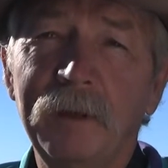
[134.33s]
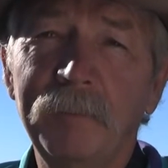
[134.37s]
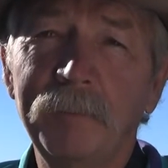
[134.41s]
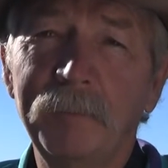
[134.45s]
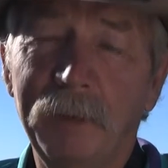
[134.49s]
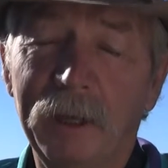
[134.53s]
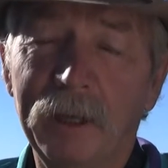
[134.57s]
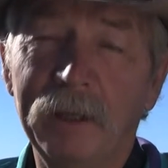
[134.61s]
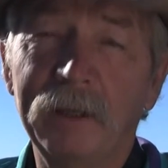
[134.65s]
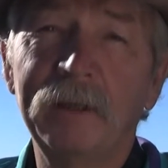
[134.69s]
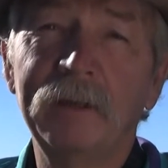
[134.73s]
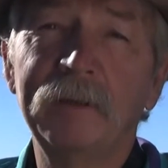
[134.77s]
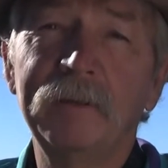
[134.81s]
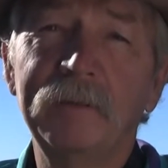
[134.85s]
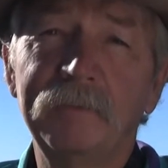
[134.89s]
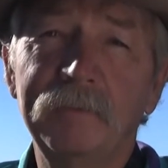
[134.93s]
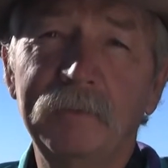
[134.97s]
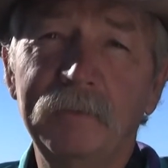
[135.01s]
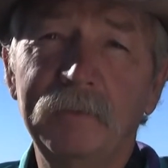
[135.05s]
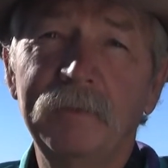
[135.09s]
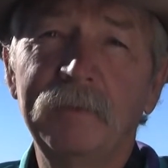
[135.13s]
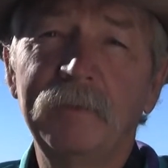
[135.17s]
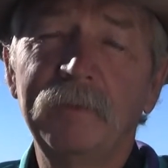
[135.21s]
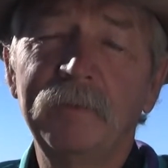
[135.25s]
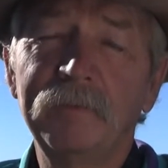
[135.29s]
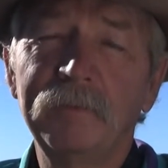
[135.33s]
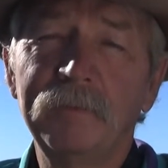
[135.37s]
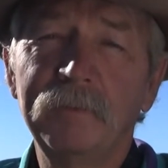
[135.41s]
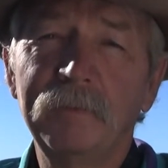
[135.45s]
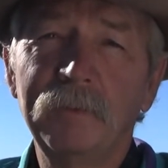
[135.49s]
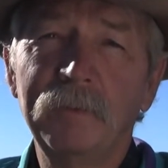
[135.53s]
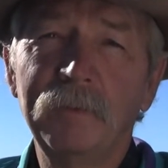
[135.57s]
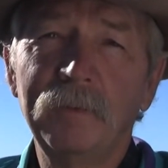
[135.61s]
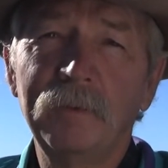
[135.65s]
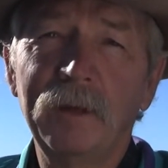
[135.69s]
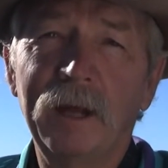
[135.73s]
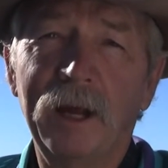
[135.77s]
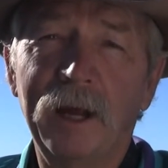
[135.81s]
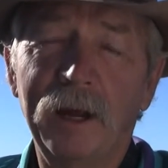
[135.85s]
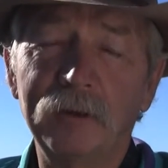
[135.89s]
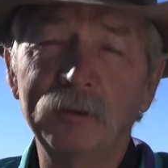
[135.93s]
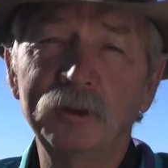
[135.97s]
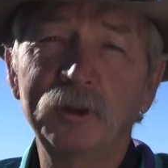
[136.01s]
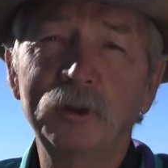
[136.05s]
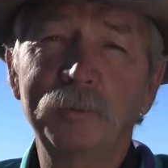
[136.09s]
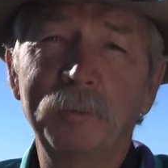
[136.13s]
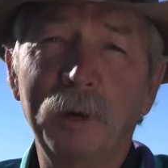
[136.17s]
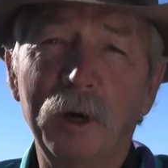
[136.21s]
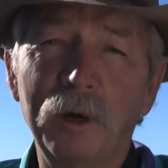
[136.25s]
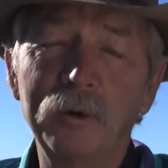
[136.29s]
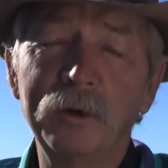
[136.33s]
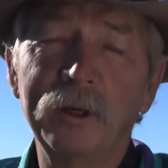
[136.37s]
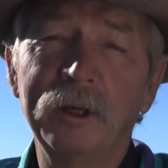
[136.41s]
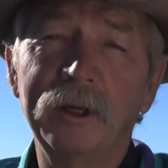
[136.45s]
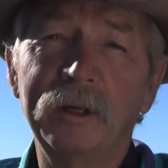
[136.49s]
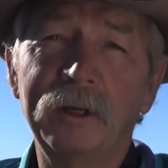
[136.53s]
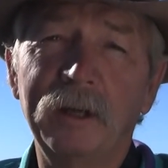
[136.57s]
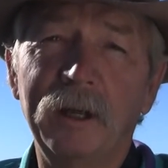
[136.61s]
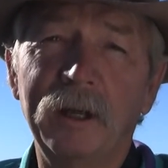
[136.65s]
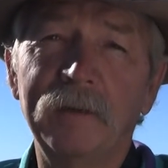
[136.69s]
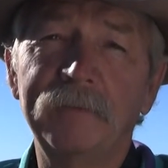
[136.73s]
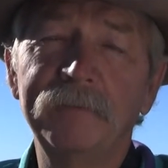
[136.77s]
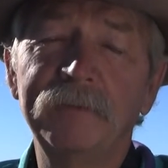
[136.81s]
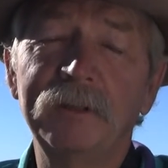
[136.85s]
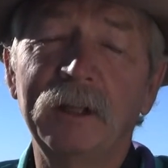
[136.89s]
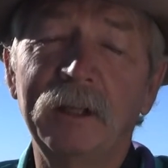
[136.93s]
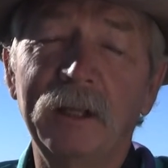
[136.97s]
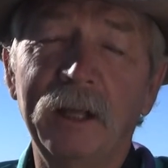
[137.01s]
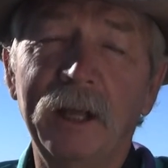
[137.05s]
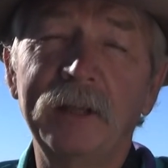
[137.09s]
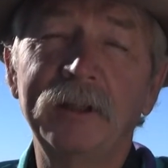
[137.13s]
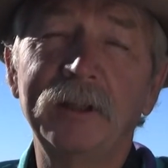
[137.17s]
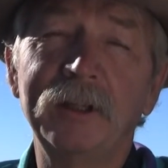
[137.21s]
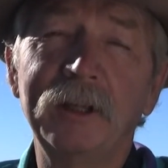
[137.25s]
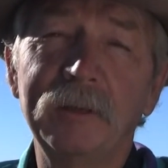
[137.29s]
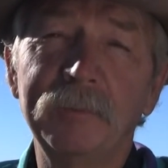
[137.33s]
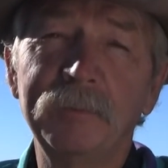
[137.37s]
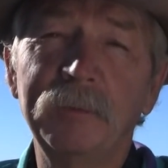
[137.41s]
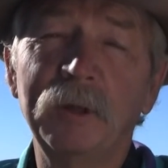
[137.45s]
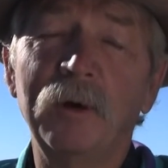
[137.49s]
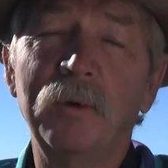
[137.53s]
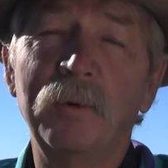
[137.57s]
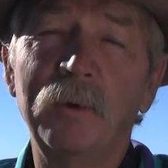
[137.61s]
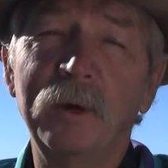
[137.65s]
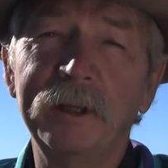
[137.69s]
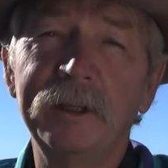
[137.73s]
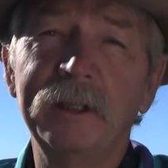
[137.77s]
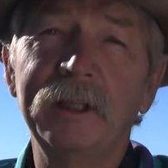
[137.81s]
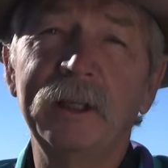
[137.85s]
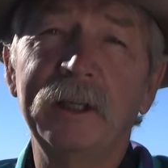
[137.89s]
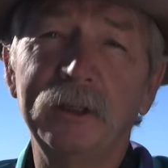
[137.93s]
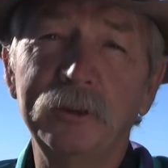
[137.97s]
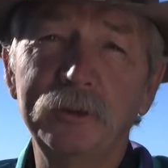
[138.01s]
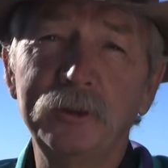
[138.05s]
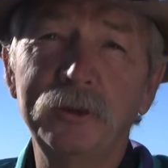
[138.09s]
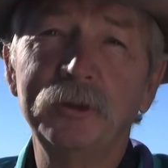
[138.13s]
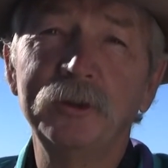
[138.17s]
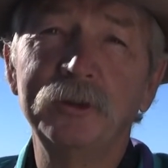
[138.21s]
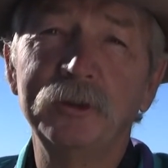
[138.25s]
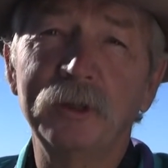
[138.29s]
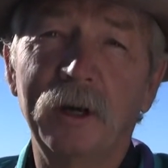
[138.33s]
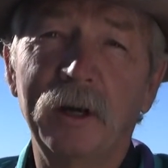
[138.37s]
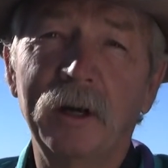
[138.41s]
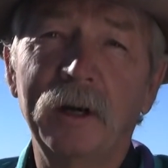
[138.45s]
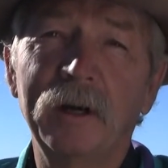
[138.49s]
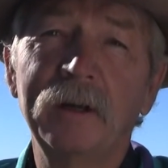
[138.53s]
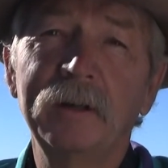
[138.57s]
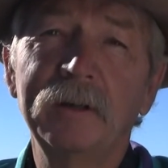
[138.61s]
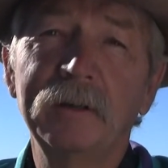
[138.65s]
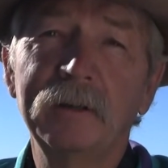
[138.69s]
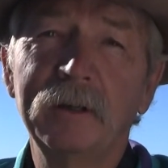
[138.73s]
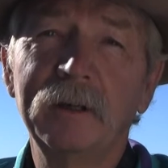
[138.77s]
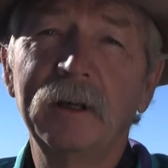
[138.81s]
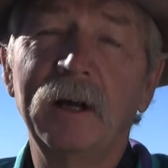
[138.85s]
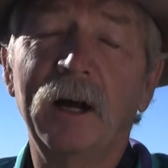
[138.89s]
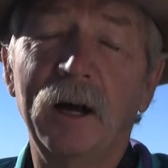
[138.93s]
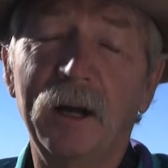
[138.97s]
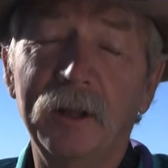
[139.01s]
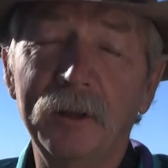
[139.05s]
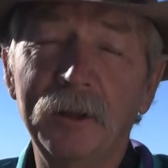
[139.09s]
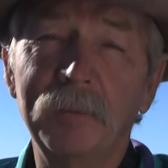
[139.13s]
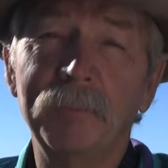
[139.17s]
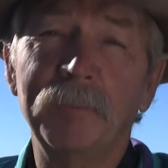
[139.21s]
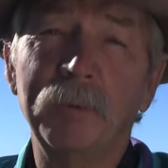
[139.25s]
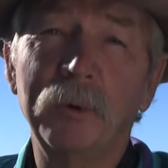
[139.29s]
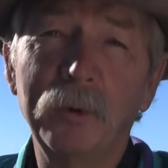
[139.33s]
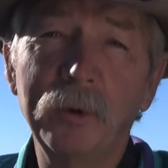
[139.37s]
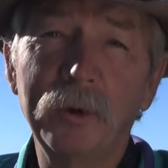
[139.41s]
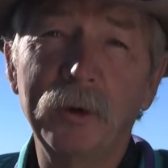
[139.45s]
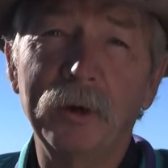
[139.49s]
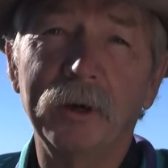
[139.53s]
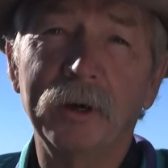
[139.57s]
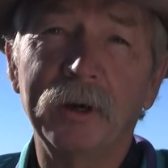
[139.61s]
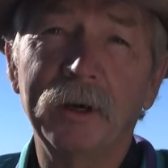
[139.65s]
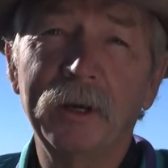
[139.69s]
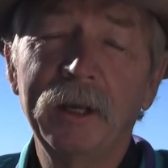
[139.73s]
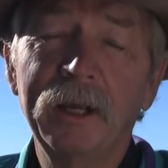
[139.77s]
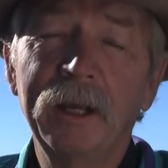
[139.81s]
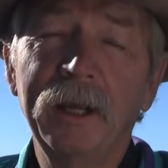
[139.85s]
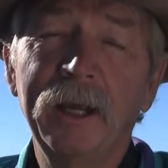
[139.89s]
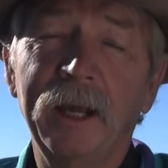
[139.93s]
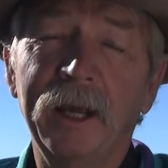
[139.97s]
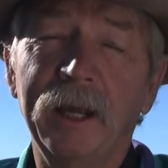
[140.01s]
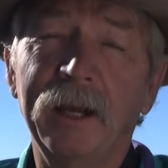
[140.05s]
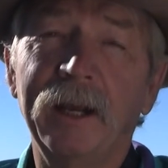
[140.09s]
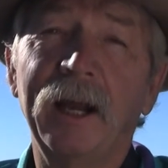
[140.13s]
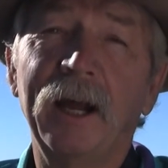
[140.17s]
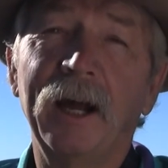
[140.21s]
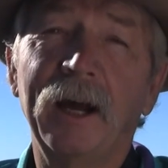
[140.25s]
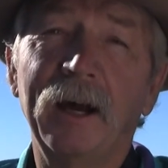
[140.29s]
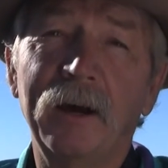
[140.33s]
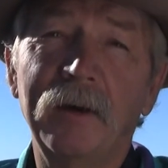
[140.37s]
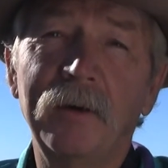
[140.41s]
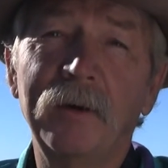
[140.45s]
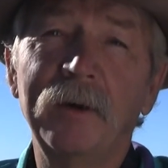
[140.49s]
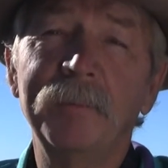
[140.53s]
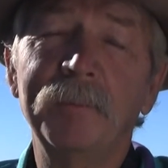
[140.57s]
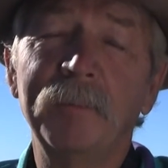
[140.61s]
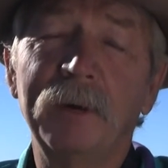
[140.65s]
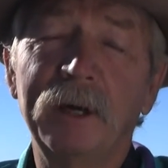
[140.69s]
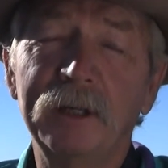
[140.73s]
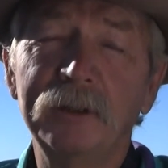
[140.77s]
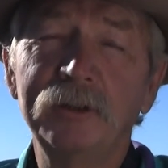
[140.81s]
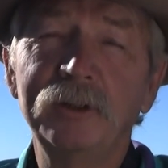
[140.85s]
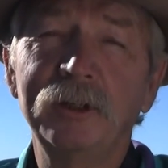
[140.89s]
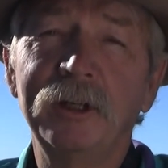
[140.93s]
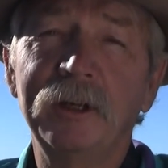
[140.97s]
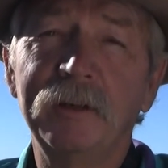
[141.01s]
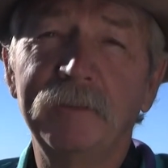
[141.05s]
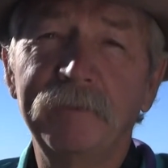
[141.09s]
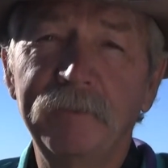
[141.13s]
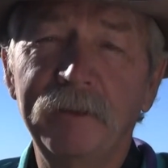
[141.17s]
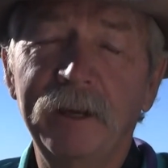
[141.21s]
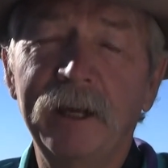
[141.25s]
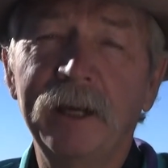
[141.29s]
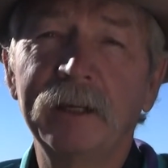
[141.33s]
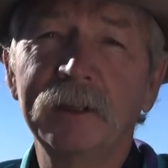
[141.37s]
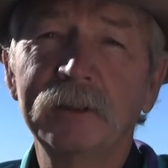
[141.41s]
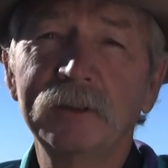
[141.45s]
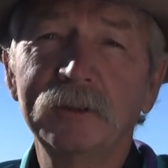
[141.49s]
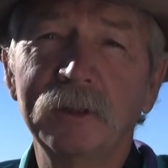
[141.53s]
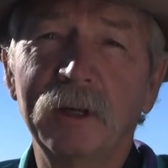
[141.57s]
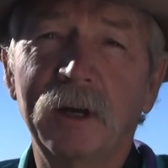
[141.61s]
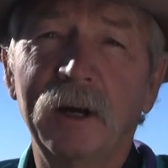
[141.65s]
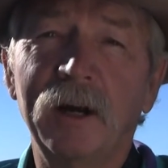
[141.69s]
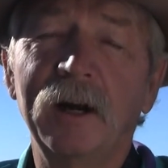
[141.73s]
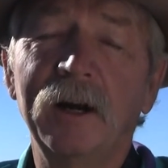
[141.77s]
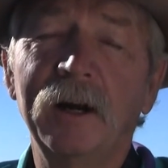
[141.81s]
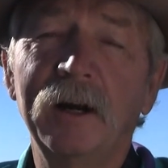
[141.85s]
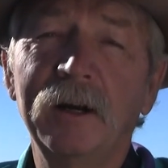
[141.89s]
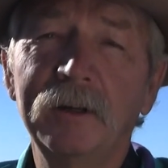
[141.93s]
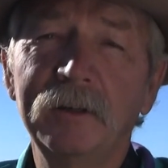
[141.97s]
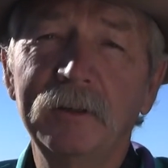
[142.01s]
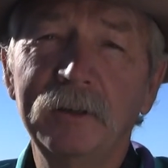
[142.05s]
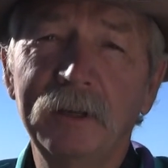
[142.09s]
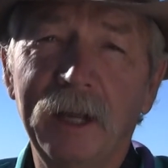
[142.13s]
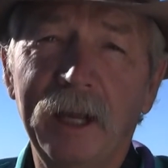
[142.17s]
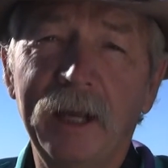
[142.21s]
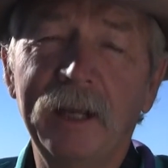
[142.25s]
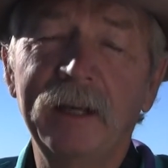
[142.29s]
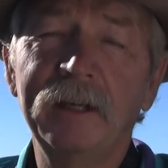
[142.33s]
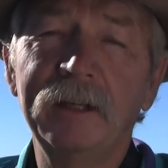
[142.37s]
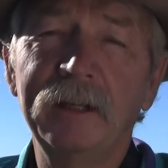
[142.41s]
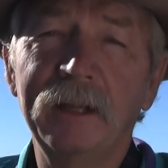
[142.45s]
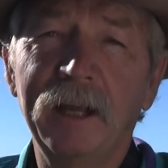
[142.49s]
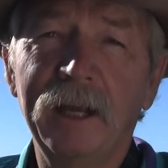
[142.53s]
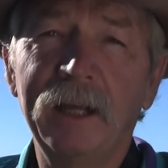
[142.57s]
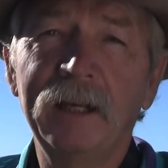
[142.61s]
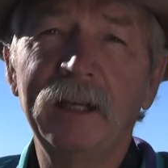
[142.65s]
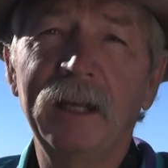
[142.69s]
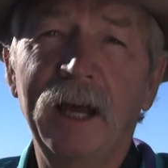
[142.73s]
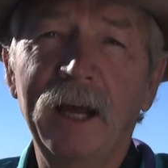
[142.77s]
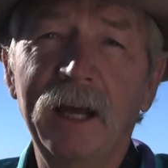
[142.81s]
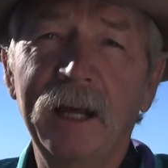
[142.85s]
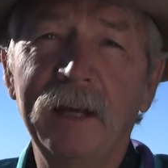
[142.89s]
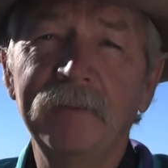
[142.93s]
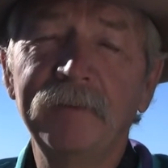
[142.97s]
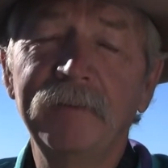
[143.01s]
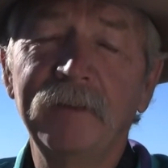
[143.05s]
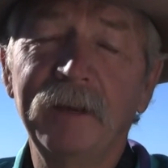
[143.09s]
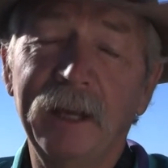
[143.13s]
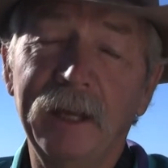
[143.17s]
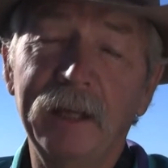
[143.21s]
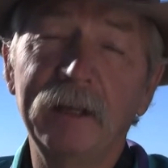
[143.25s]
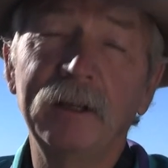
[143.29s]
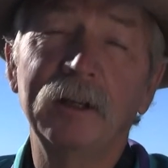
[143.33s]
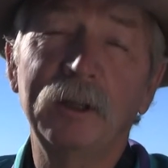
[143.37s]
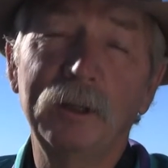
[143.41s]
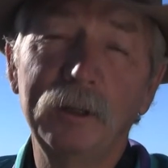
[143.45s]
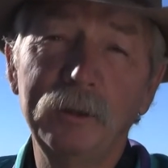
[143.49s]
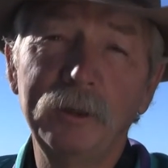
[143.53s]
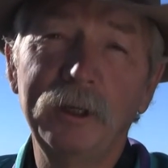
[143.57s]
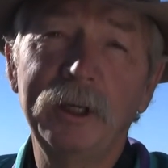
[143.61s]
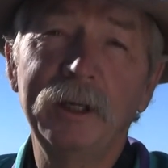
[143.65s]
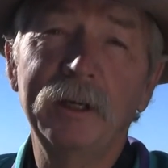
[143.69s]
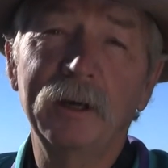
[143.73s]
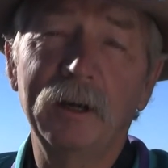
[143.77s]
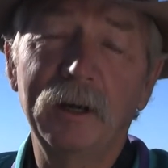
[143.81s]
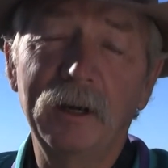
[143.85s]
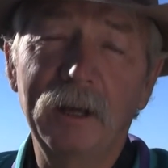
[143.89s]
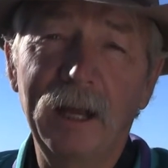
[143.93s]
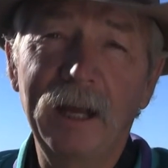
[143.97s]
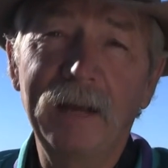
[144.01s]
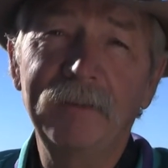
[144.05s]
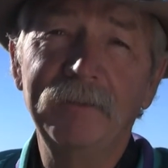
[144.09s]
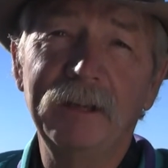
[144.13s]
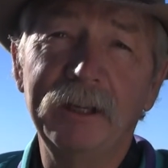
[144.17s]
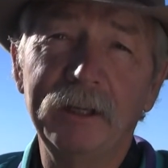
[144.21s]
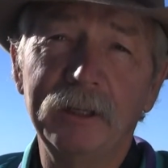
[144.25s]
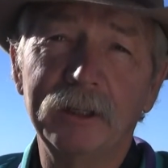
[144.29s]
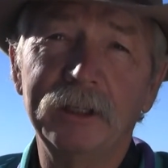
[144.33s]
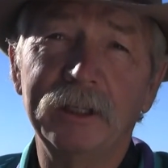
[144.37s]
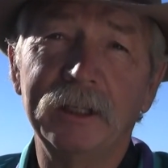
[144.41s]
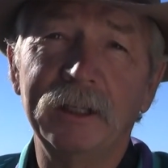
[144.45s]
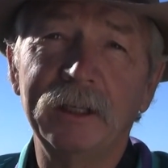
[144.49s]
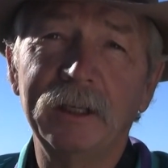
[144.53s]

been outspoken enough to let them know what the issues are on the border and how much it affects our day-to-day life, including our livelihood.